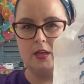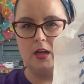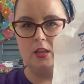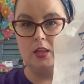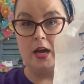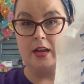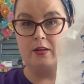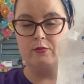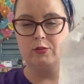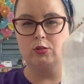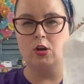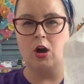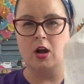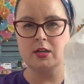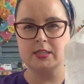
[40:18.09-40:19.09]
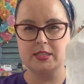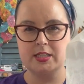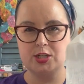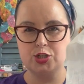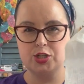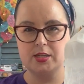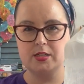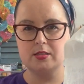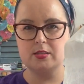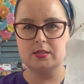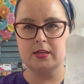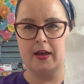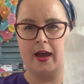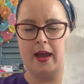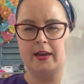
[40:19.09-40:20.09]
a lot of long stitches,
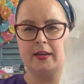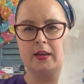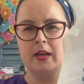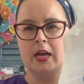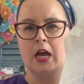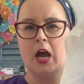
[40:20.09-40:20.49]
and